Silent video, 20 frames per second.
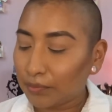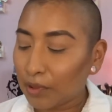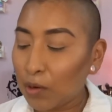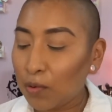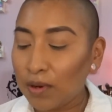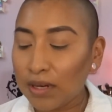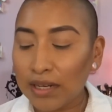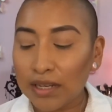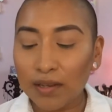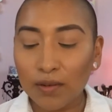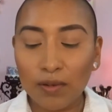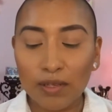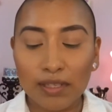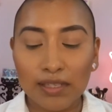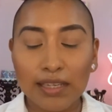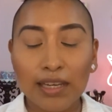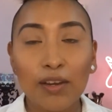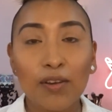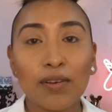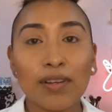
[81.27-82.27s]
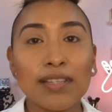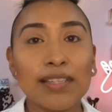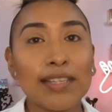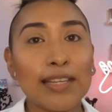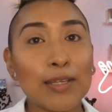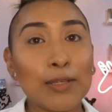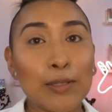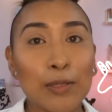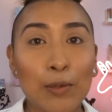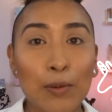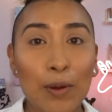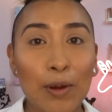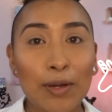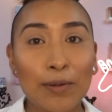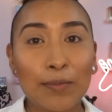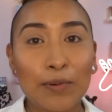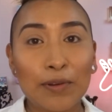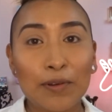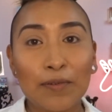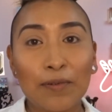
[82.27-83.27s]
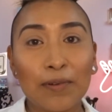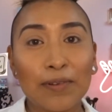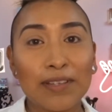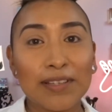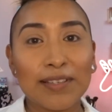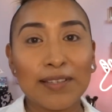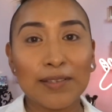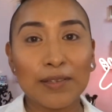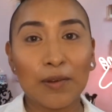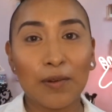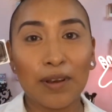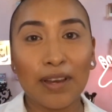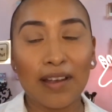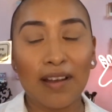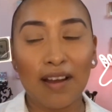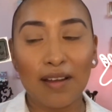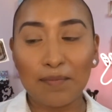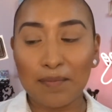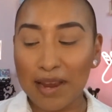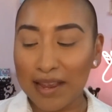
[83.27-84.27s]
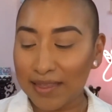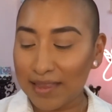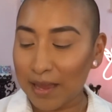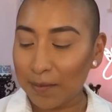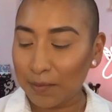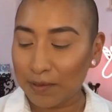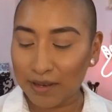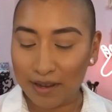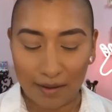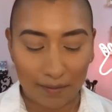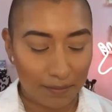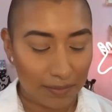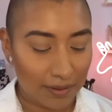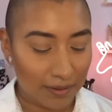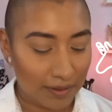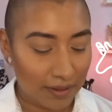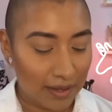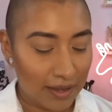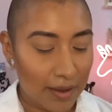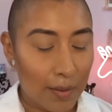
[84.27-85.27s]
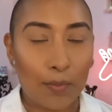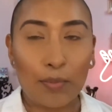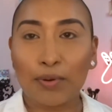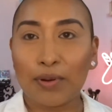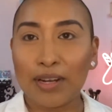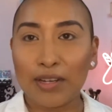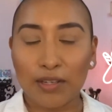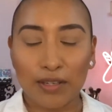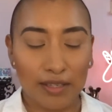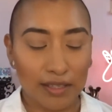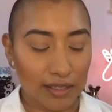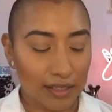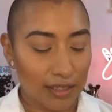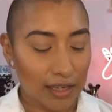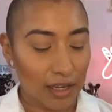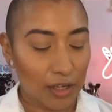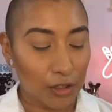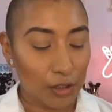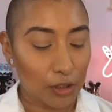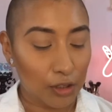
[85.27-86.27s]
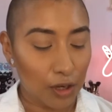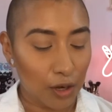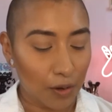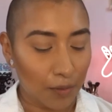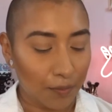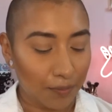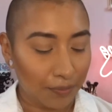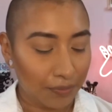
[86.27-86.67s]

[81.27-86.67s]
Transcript: Oh, and a little sticker. It says "You are beautiful." This is going on my laptop. Precious. So